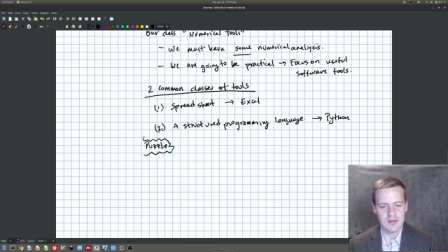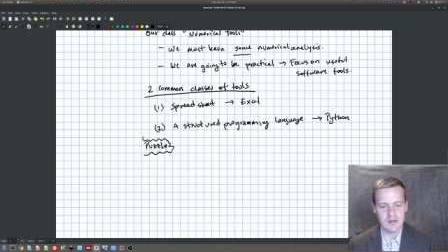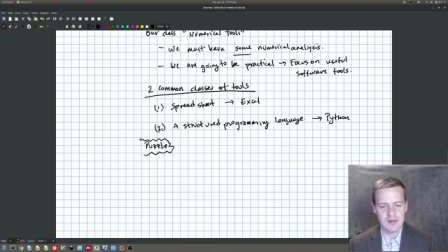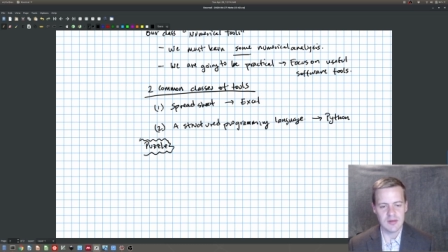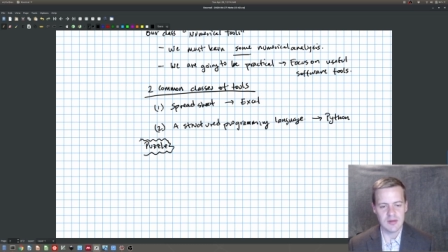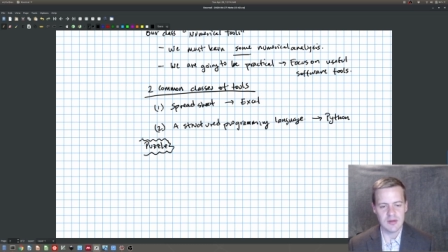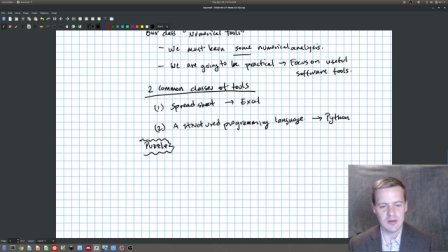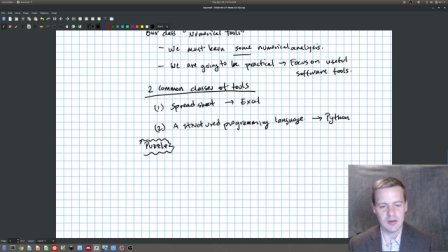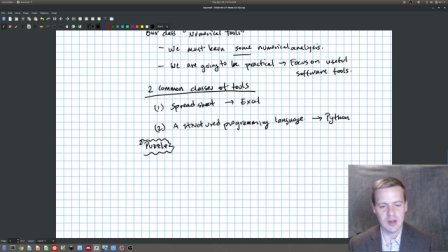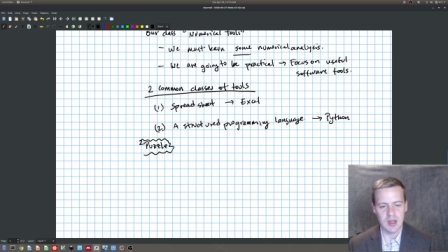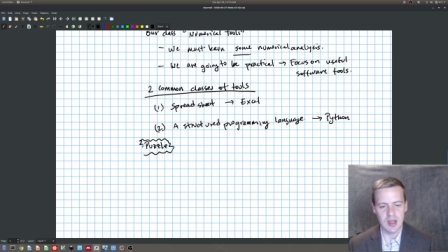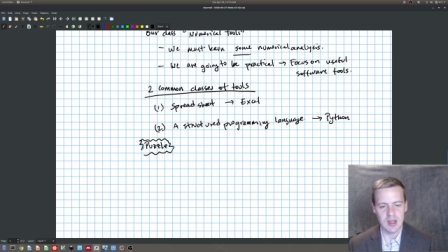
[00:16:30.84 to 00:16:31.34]

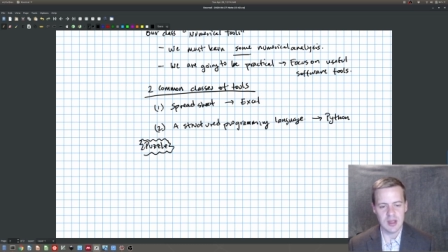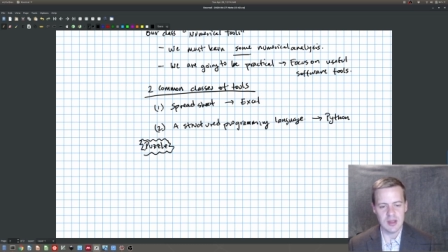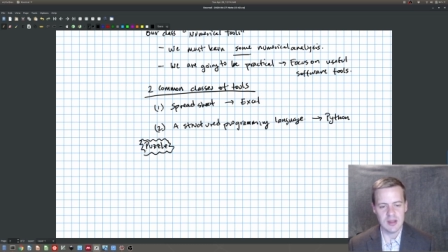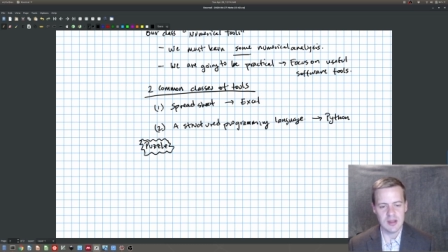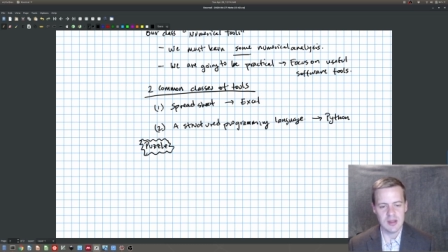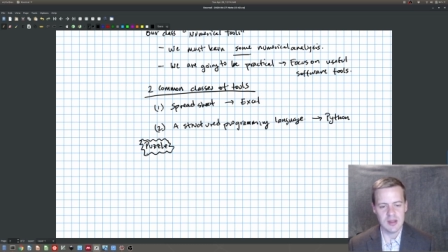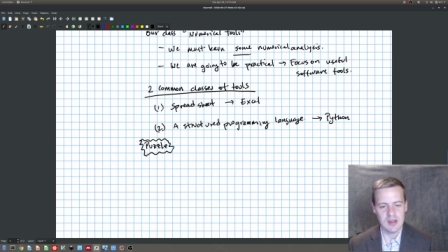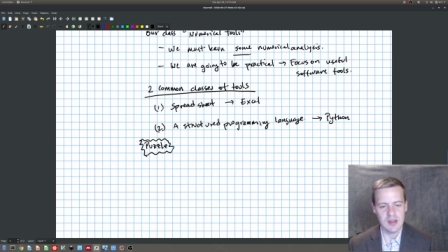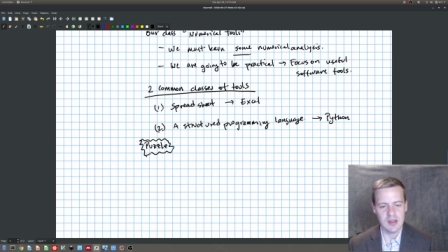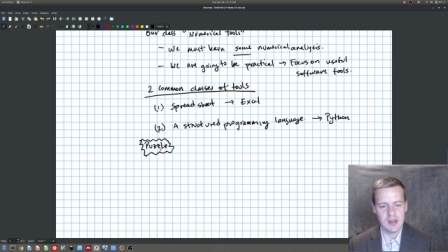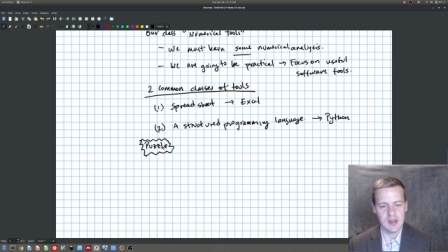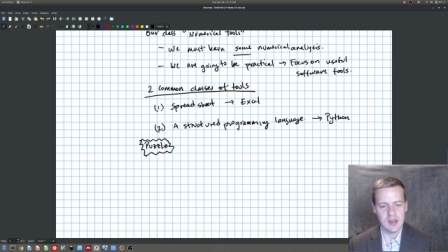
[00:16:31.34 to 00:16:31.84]
Okay.
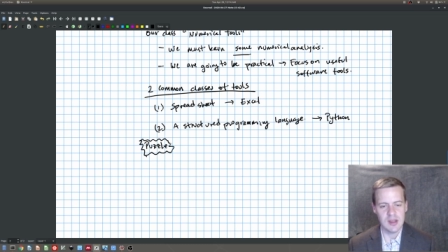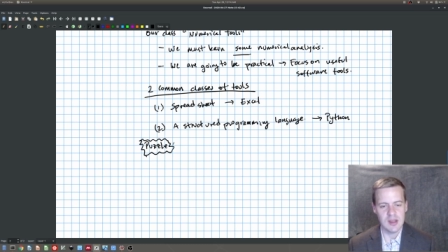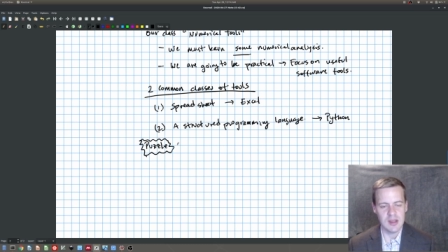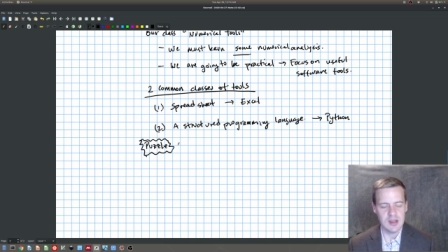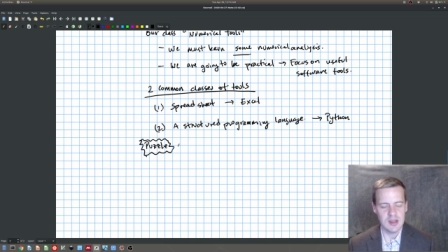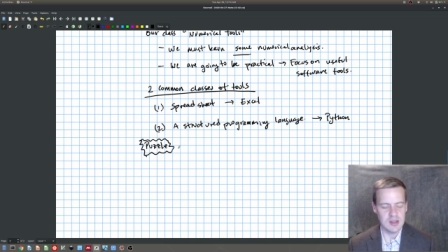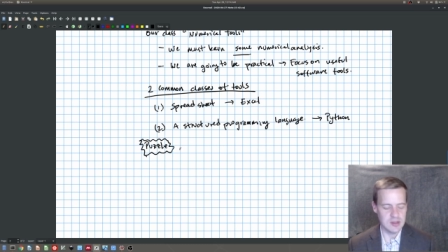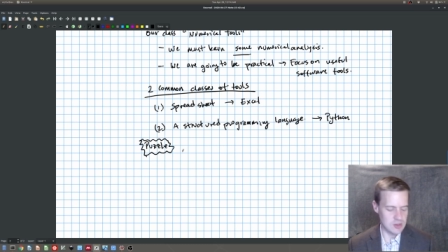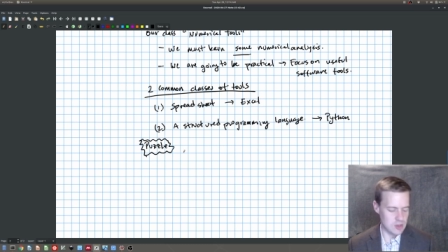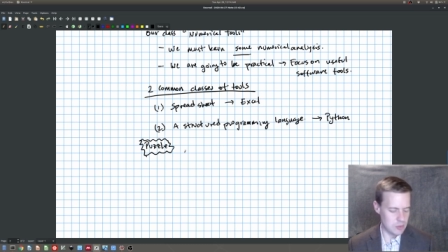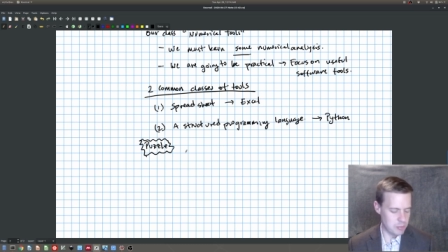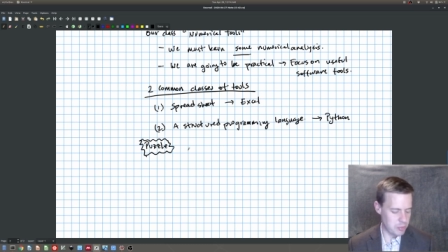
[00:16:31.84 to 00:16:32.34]

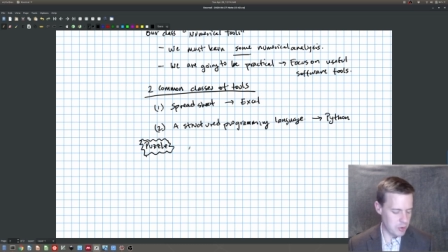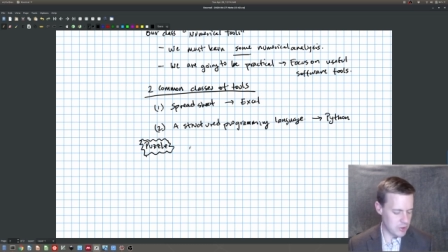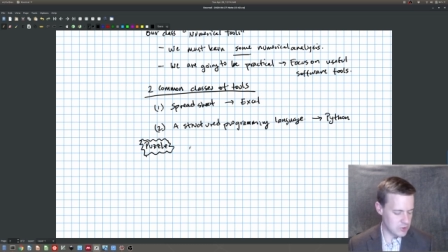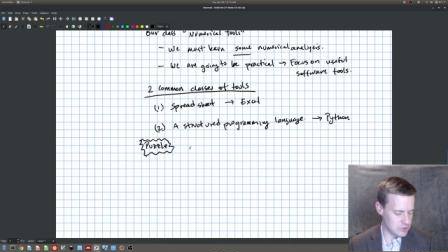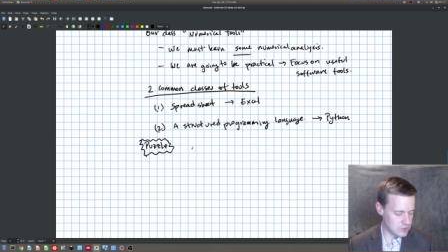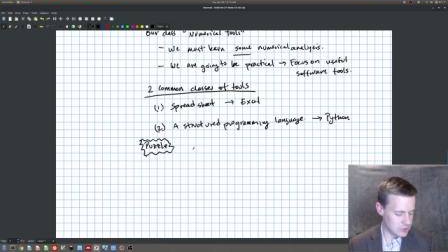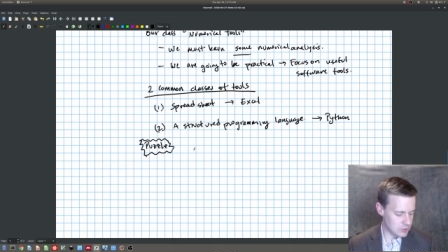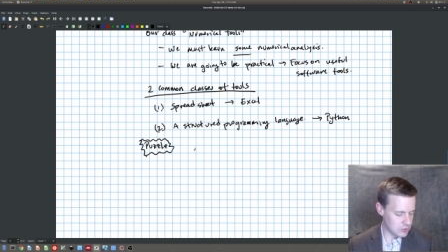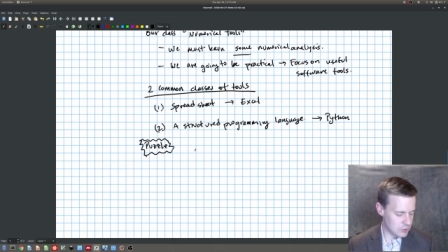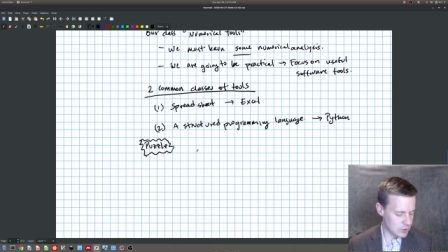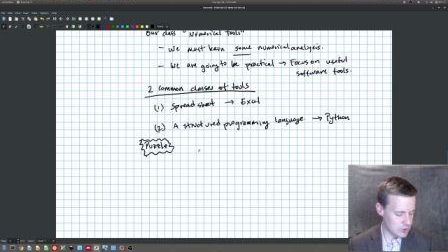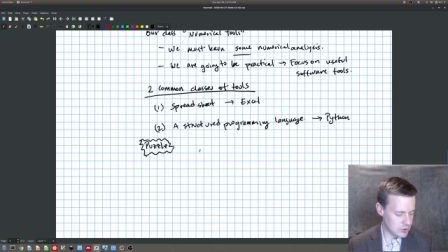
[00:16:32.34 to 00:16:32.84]
So the puzzle
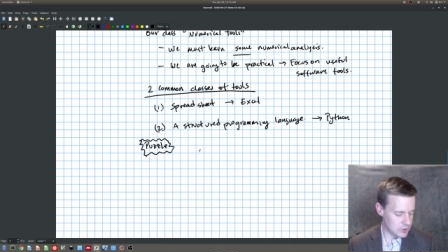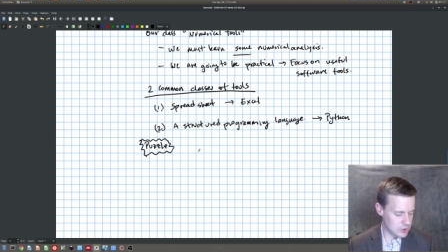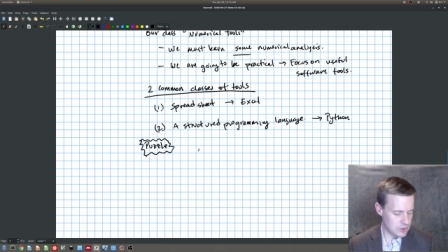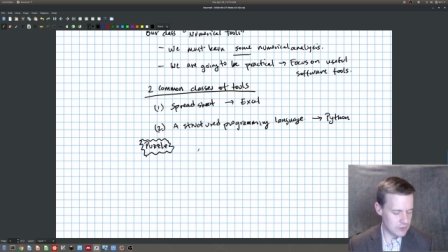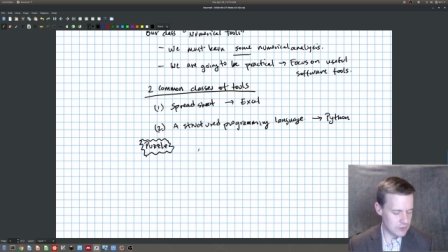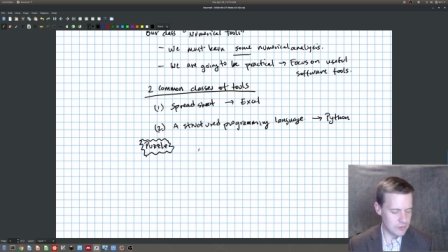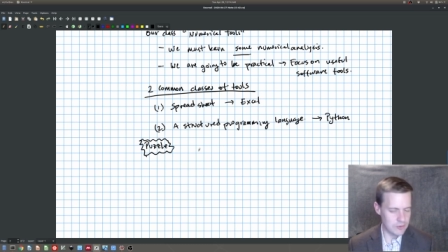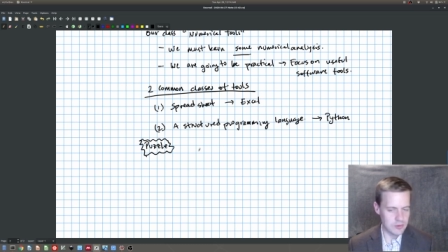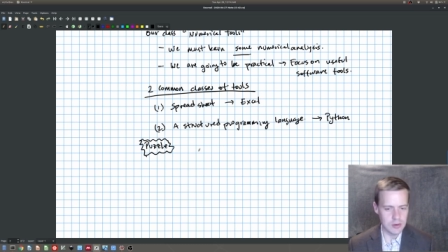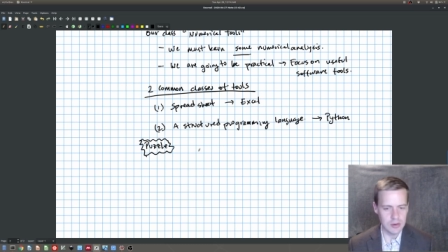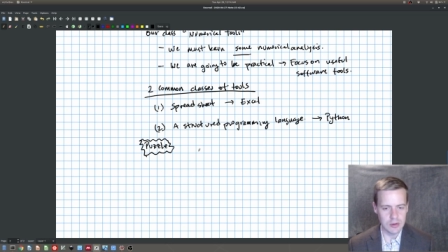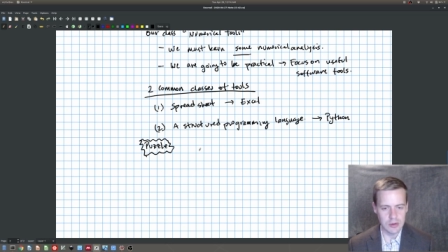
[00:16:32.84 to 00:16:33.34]
question for
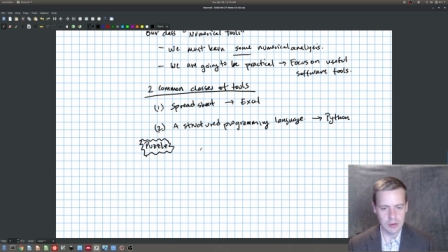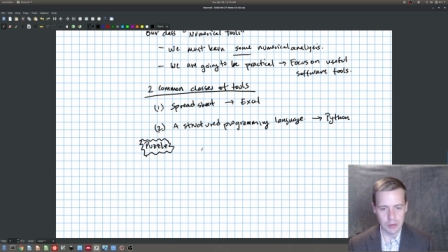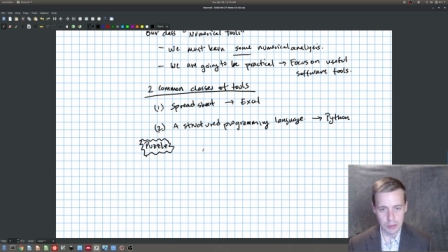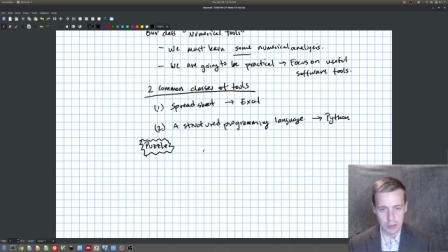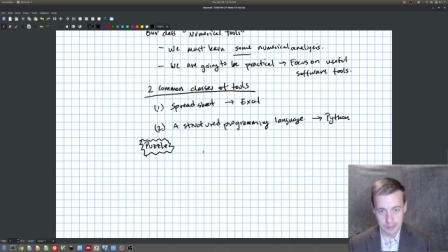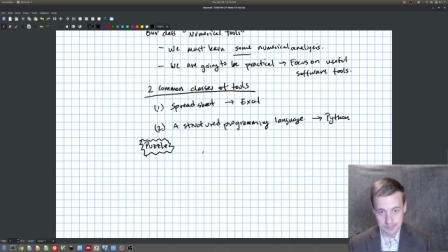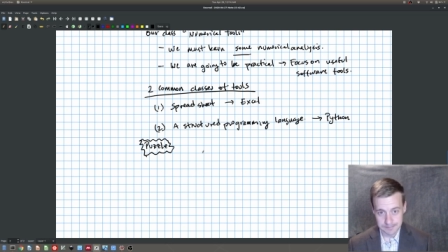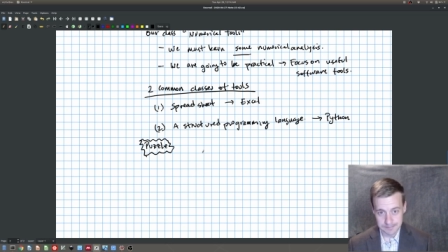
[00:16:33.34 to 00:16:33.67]
you